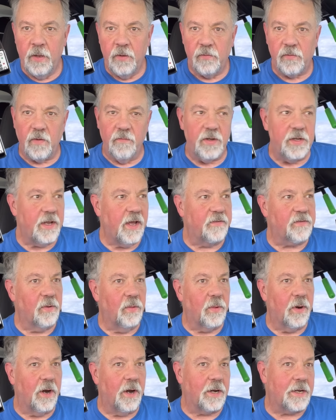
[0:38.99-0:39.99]
So if it
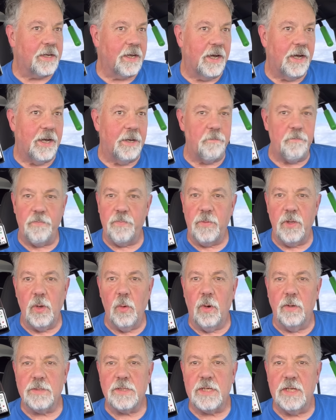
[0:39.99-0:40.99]
doesn't work, um,
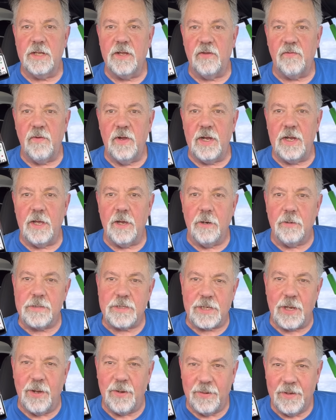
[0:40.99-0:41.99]
you won't see this video.
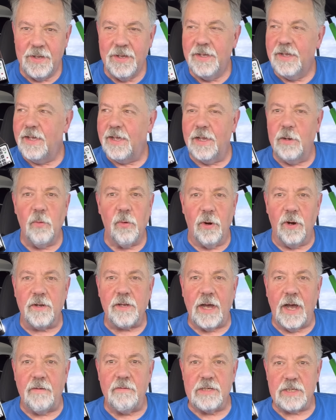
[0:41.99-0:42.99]
So it
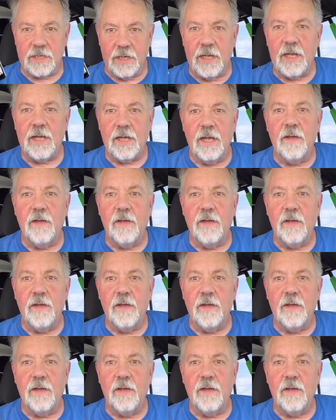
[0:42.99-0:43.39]
worked, obviously.